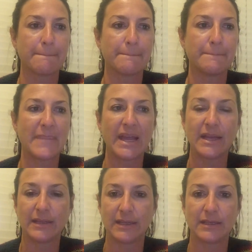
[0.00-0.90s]

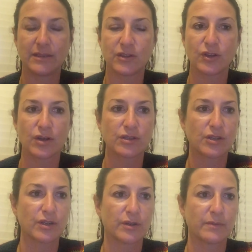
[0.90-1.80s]
may lead in the long
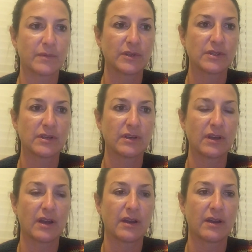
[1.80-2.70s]
term
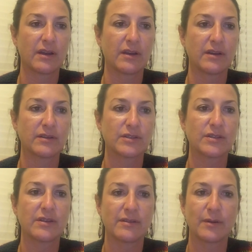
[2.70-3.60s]

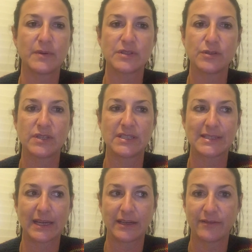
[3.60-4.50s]
to the therapist losing
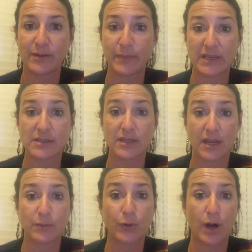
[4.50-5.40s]
sight of the
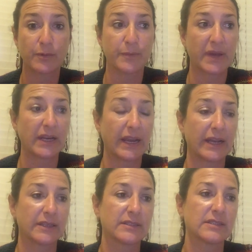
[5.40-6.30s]
baseline problem at
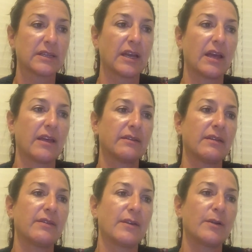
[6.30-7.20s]
hand.
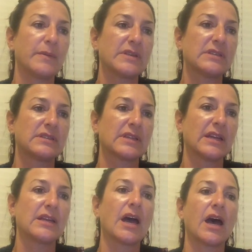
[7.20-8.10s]
The therapist
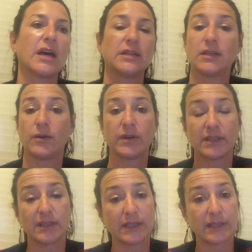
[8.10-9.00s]
can
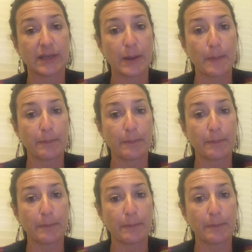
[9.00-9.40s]
unknowingly